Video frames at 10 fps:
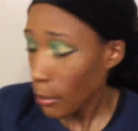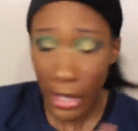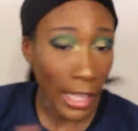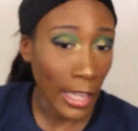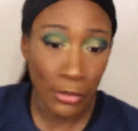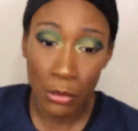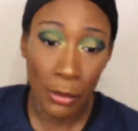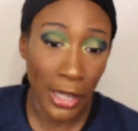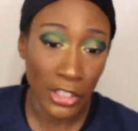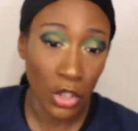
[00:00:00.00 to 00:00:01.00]
but i had
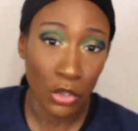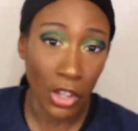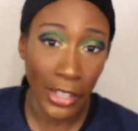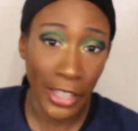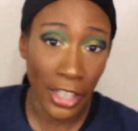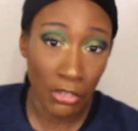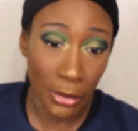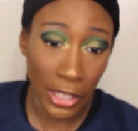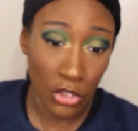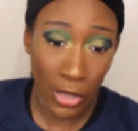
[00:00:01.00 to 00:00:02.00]
remember i told y'all
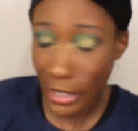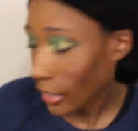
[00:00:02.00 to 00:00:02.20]
everybody trying